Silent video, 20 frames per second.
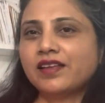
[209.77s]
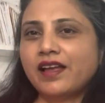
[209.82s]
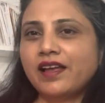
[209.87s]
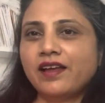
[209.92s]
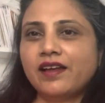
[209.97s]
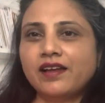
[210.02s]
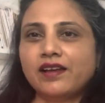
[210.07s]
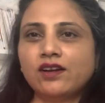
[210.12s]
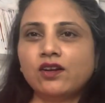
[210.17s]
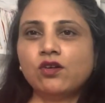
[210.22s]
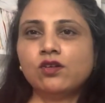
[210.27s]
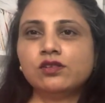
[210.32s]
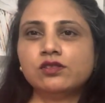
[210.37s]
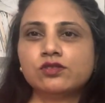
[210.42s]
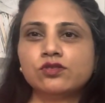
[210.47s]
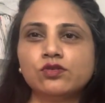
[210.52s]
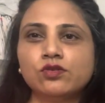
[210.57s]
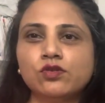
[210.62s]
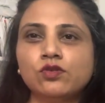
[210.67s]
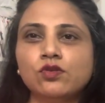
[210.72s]
and
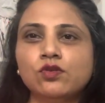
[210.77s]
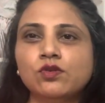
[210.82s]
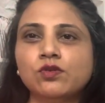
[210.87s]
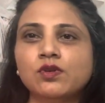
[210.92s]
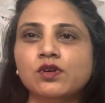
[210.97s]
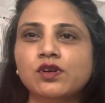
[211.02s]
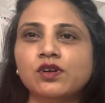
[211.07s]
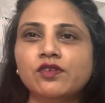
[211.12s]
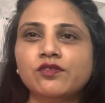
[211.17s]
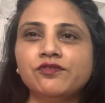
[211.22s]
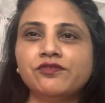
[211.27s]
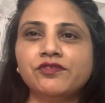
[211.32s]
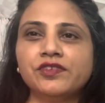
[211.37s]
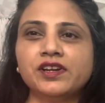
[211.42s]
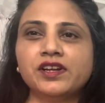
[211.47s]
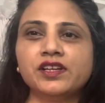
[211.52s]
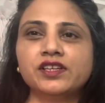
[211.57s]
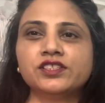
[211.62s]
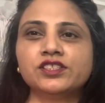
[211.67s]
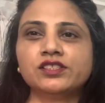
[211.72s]
also
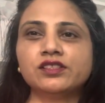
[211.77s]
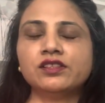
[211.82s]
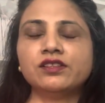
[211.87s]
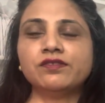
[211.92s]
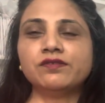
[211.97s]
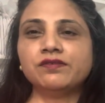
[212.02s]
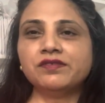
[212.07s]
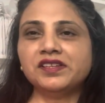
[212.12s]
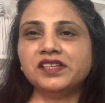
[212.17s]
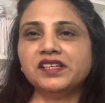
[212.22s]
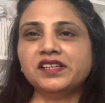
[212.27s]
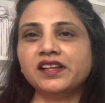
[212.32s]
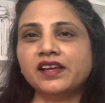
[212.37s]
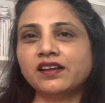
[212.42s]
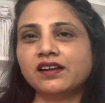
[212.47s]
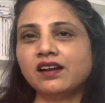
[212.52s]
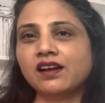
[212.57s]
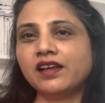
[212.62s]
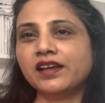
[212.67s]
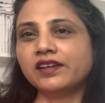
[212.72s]
finish the V
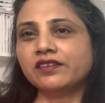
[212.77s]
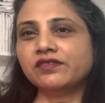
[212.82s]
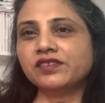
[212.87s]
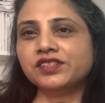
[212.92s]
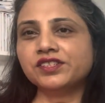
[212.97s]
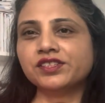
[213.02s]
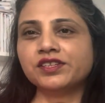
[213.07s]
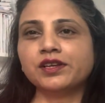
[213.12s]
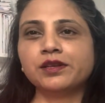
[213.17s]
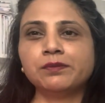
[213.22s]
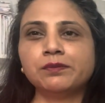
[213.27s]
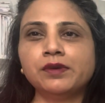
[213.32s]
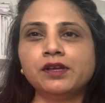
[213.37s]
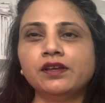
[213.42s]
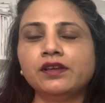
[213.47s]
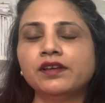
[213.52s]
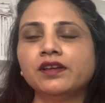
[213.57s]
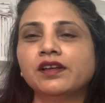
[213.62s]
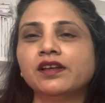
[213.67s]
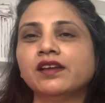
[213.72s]
neckline, which can
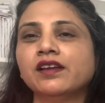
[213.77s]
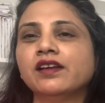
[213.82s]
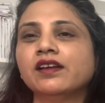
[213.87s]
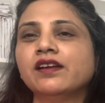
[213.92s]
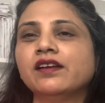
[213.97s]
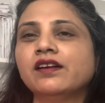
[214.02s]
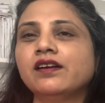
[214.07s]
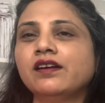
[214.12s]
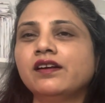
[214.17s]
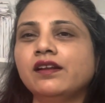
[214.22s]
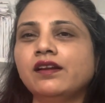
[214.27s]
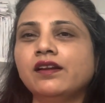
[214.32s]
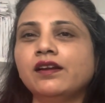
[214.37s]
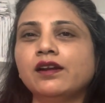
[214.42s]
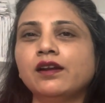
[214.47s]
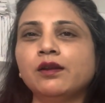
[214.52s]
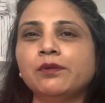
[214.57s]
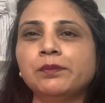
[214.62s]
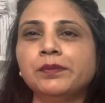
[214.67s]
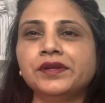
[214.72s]
be a
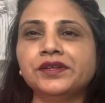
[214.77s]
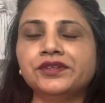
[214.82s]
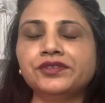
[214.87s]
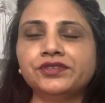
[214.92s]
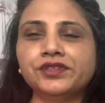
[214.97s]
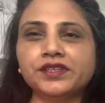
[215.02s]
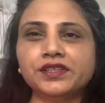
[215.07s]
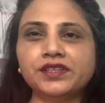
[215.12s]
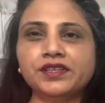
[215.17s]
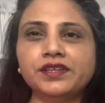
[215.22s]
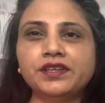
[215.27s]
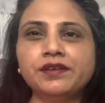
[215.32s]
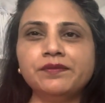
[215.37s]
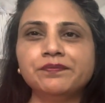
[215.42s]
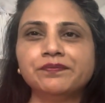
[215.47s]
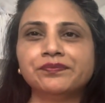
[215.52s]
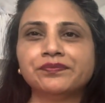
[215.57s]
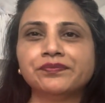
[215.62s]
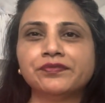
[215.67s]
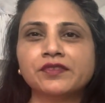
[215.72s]
little bit tricky.
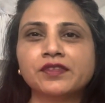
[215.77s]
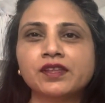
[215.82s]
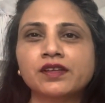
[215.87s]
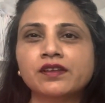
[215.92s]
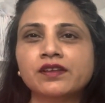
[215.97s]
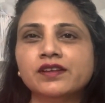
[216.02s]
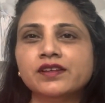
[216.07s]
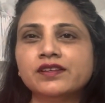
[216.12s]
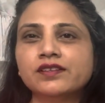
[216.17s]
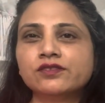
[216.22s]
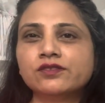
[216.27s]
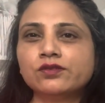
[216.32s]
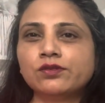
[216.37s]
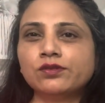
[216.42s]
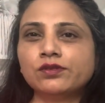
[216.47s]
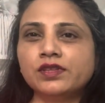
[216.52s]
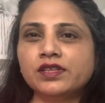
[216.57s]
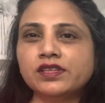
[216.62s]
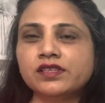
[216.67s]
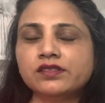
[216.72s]

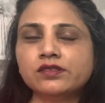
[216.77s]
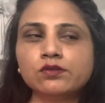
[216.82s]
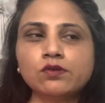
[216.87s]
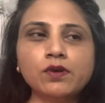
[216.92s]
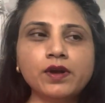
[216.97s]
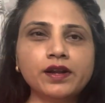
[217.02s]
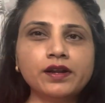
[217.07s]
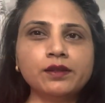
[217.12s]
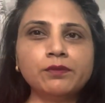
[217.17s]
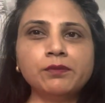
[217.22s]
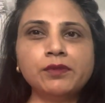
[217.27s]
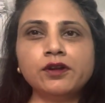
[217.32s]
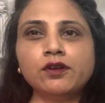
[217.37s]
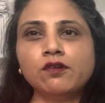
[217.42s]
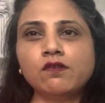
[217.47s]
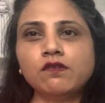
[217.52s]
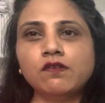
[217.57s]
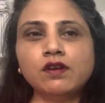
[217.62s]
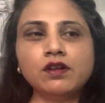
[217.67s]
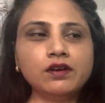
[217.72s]
So there is quite a bit
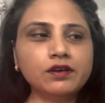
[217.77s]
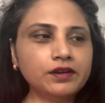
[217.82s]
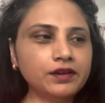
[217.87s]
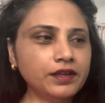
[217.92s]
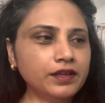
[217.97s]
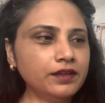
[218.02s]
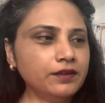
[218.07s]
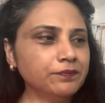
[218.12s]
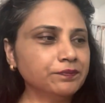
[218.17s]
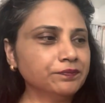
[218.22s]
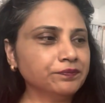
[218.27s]
of learning.